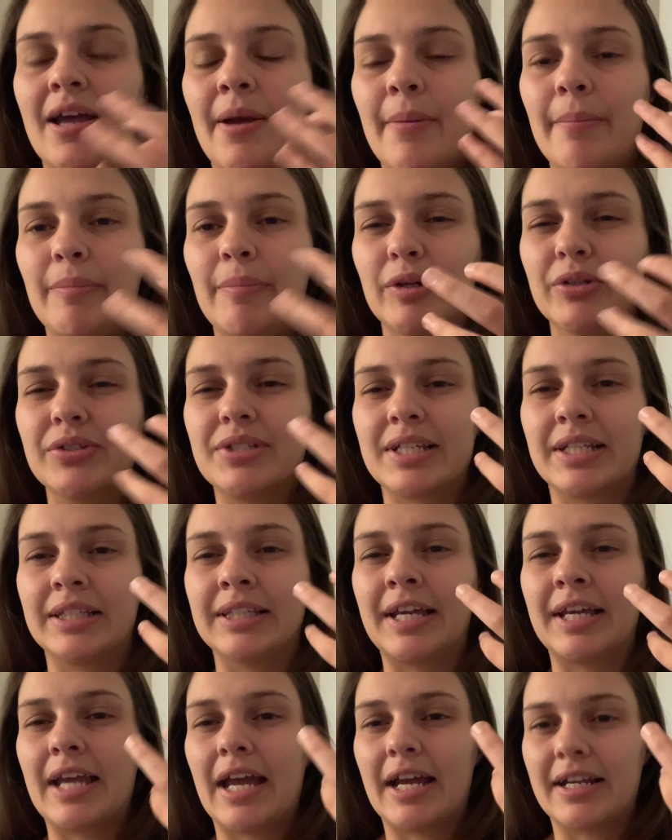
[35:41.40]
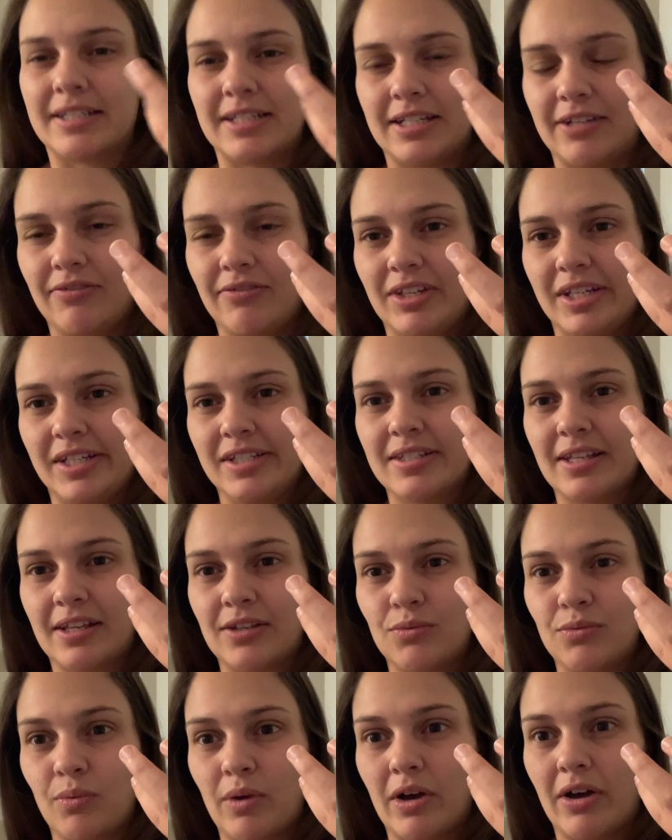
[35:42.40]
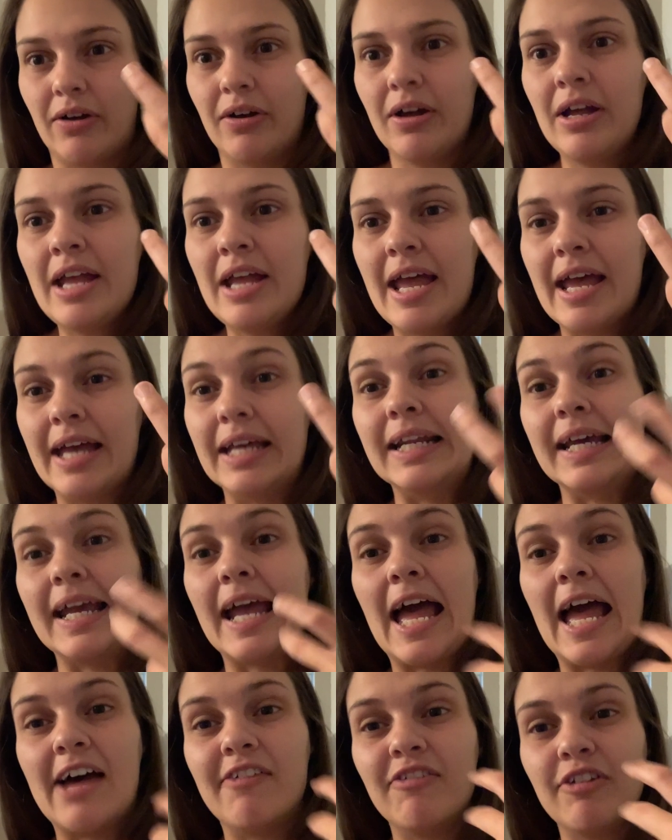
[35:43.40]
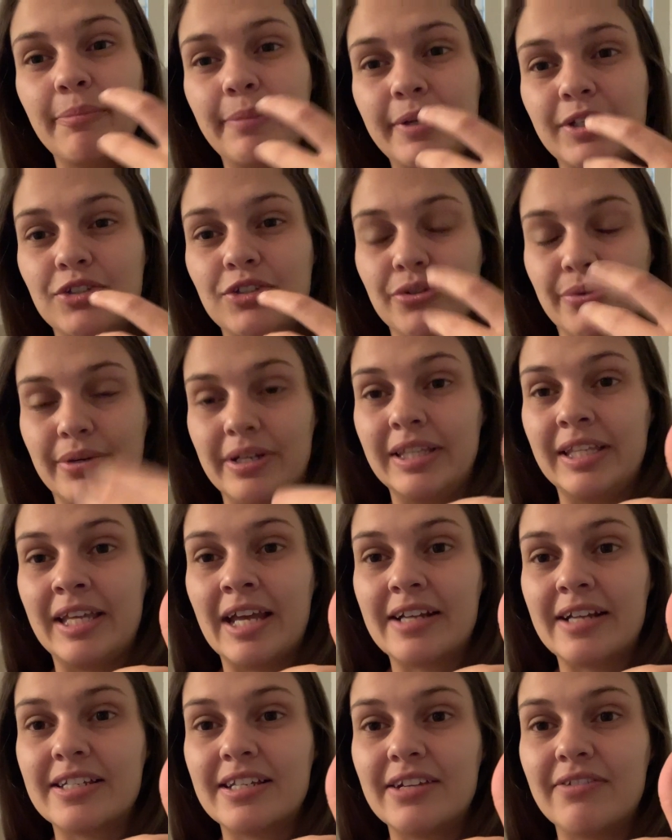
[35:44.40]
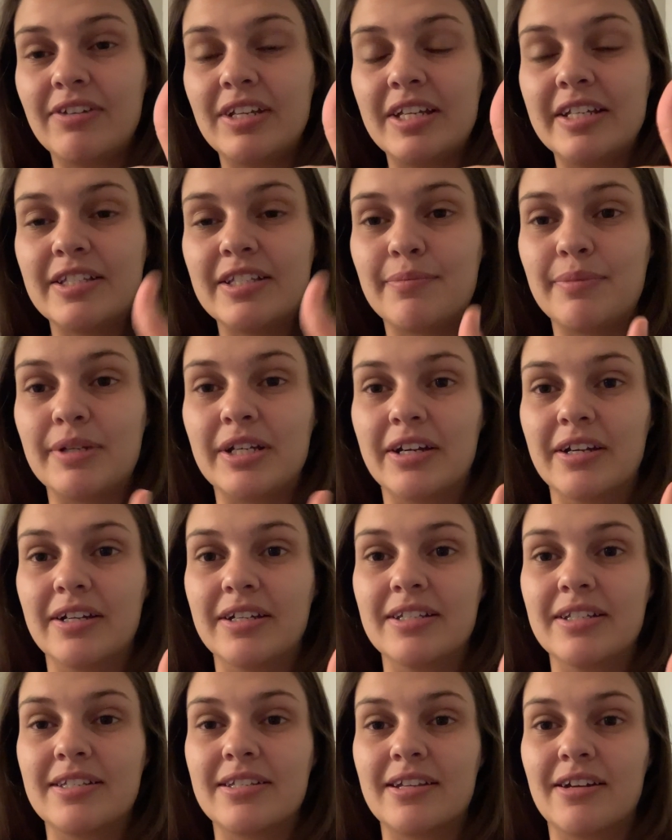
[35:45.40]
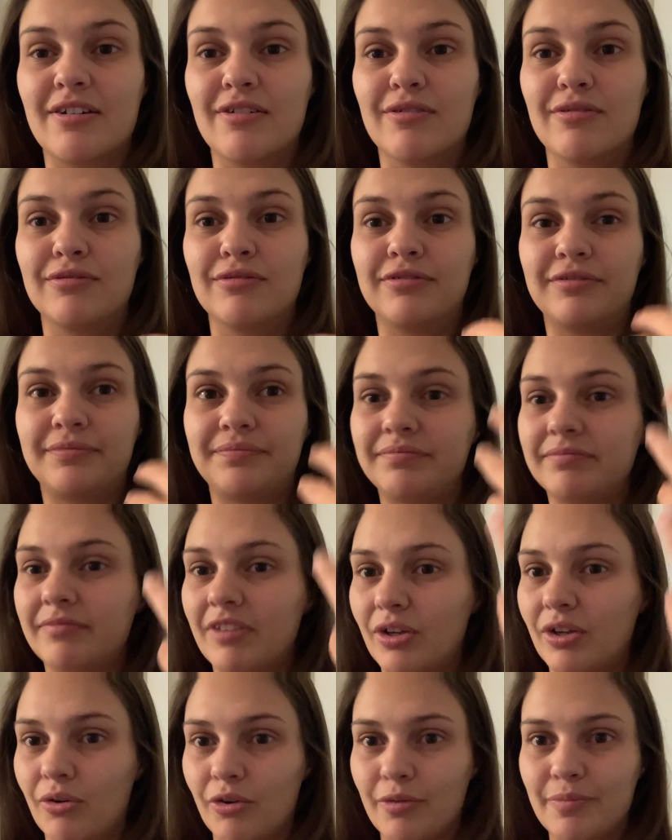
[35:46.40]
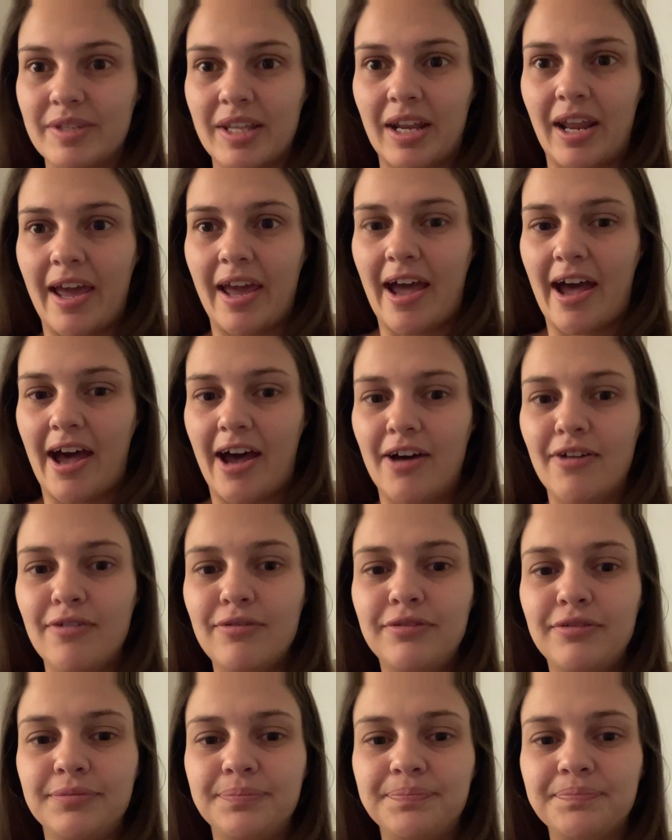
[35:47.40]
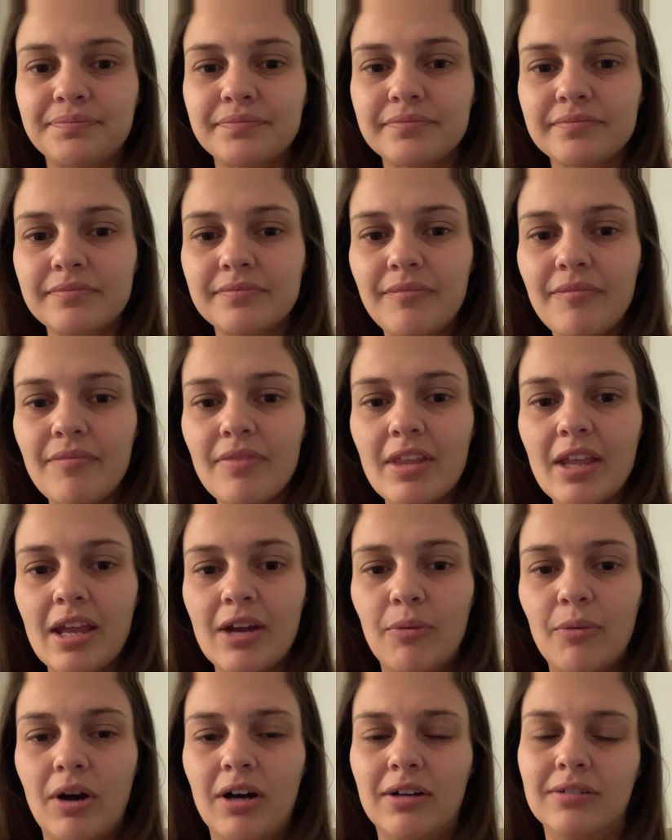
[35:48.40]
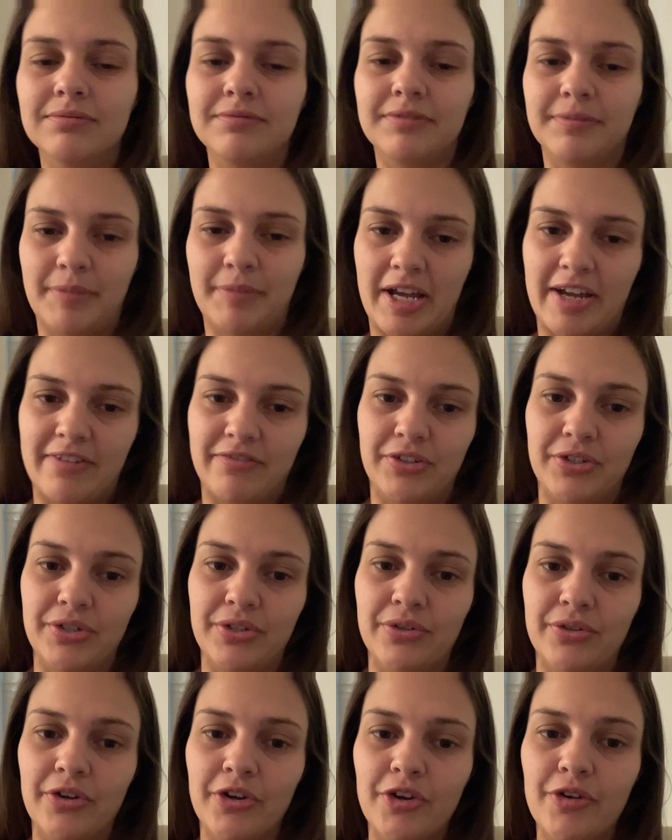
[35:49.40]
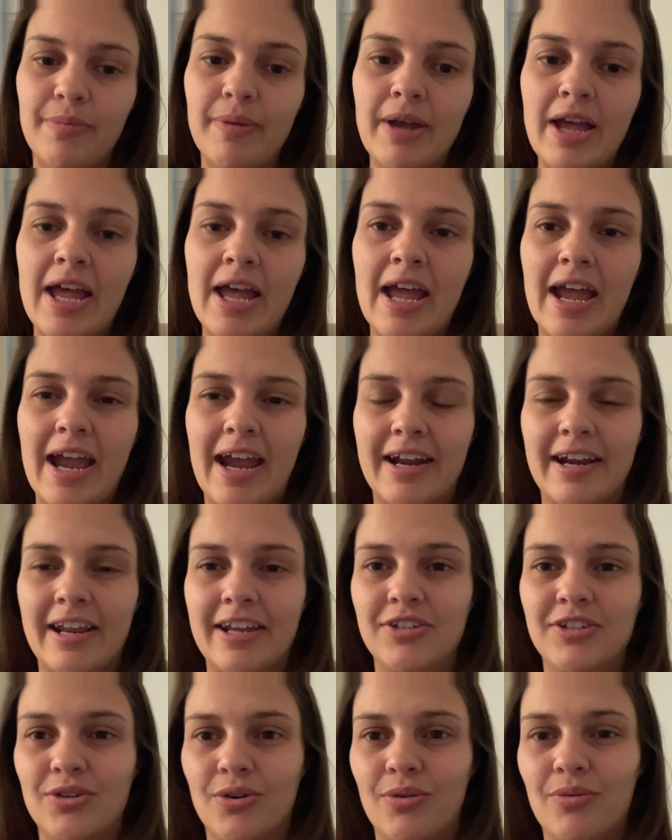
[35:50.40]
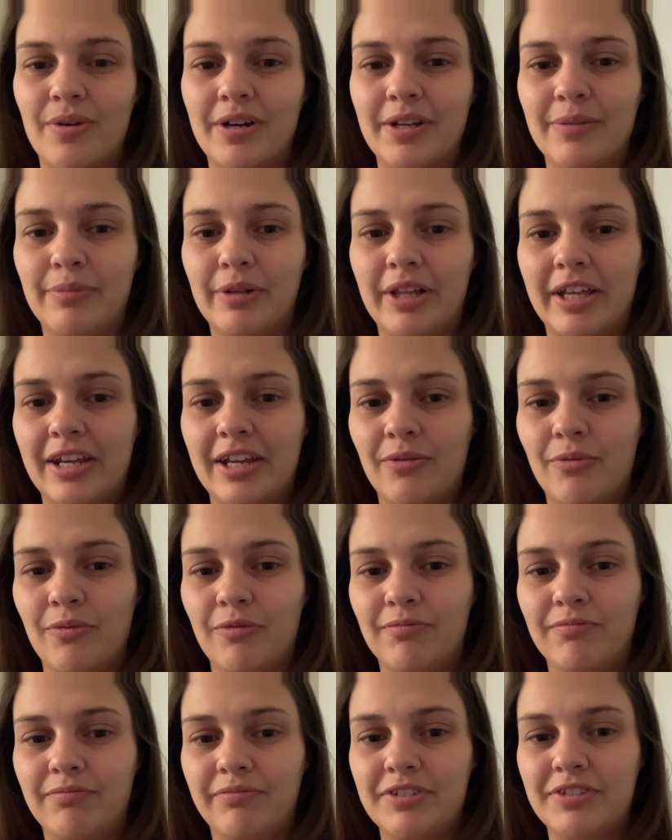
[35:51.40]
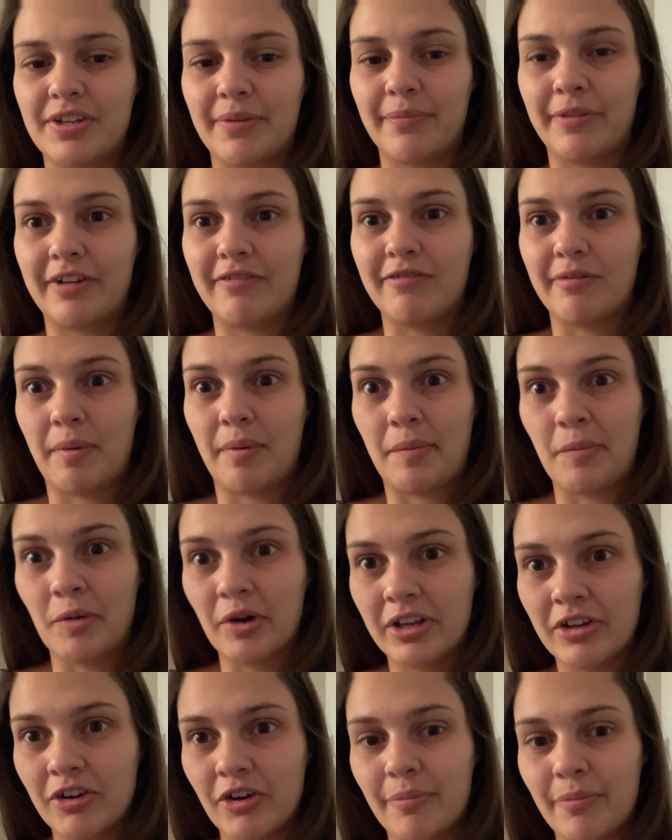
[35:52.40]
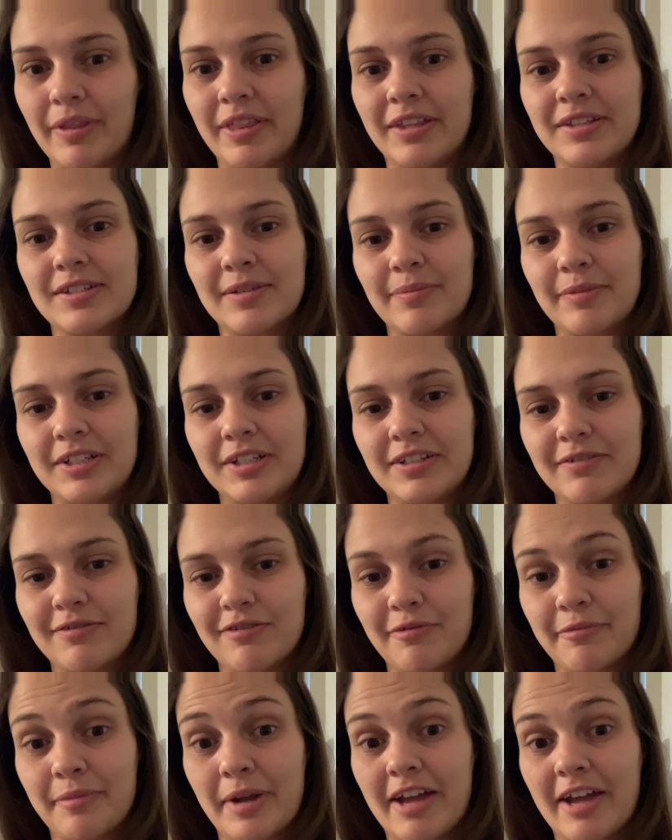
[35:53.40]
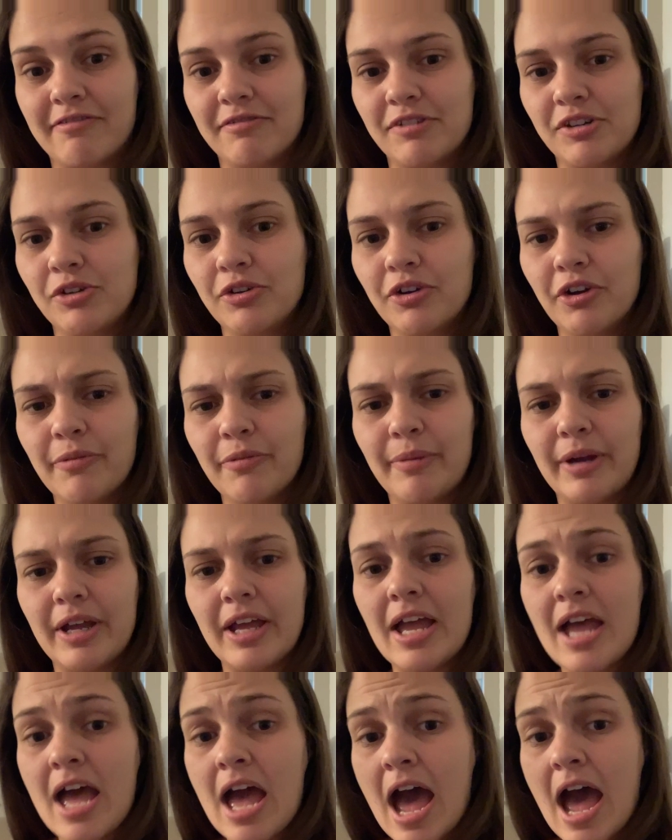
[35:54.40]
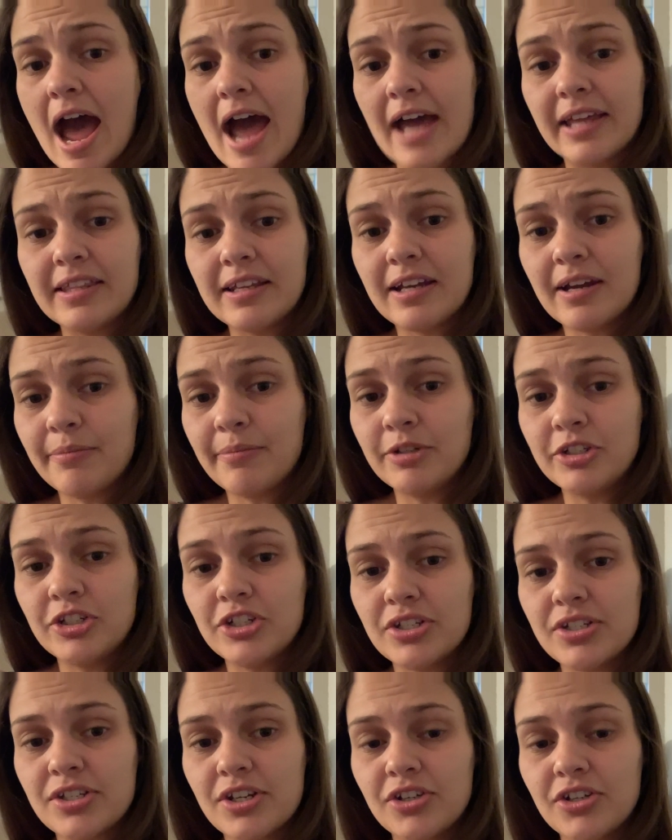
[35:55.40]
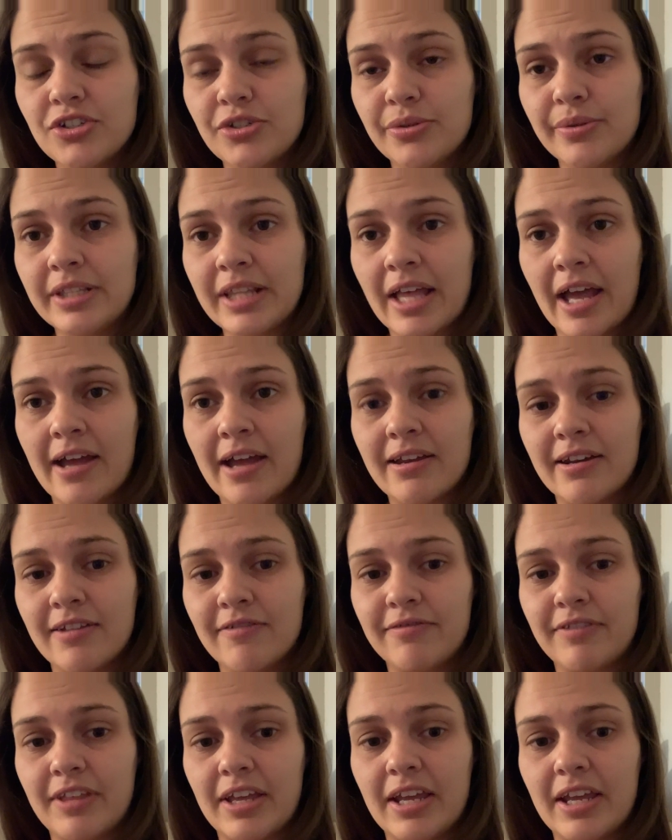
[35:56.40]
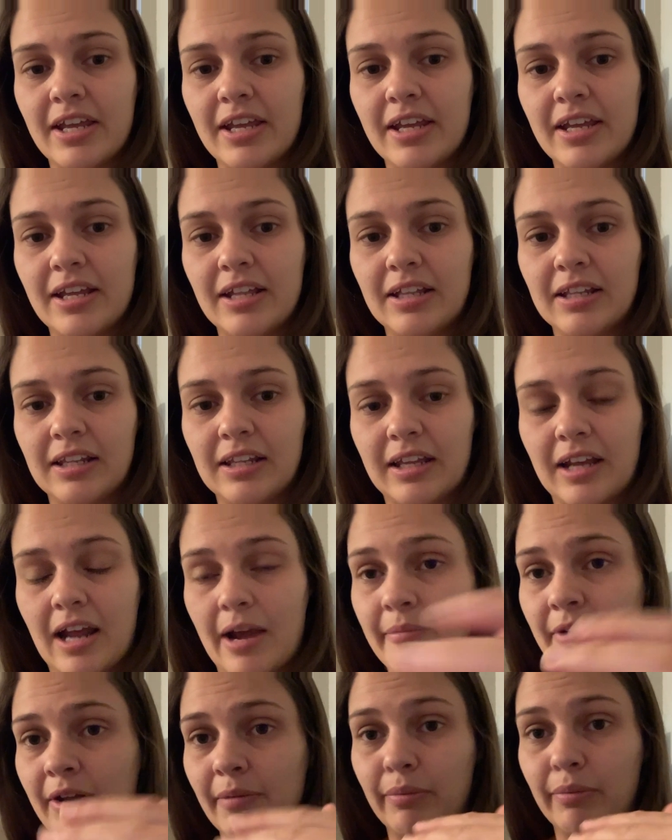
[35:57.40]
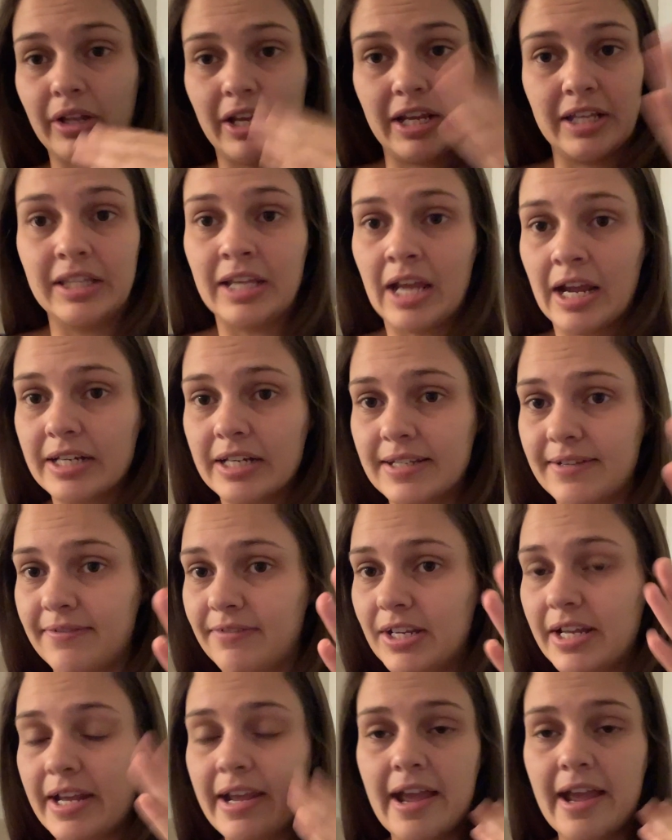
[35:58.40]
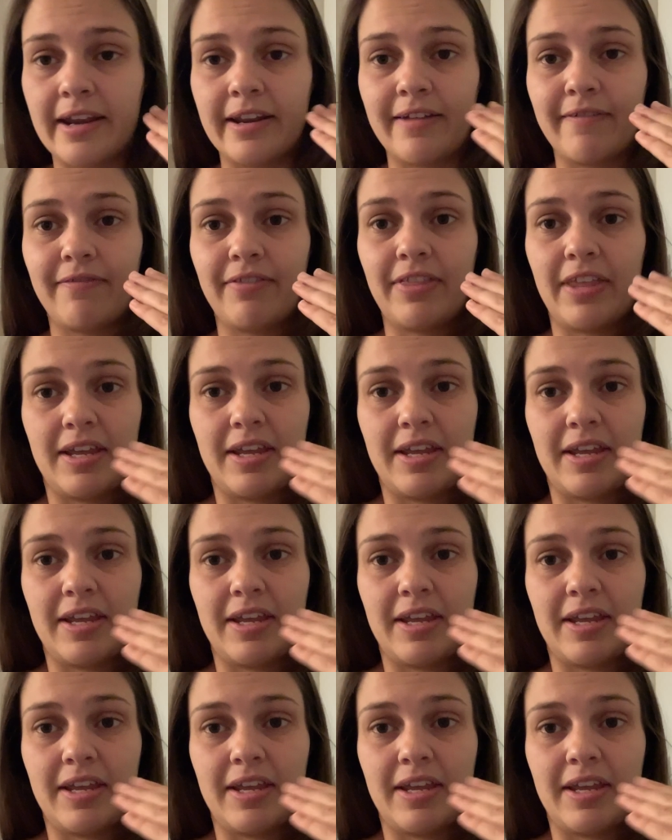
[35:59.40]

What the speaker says: built in like activities as well. And I haven't been doing the activities because of the groups that I have. Well, my afternoon group, and I don't want to plan something for my morning group and then something different for my afternoon group, but I think I'm gonna just start doing that. And if they like, I'm gonna plan the activity, and if they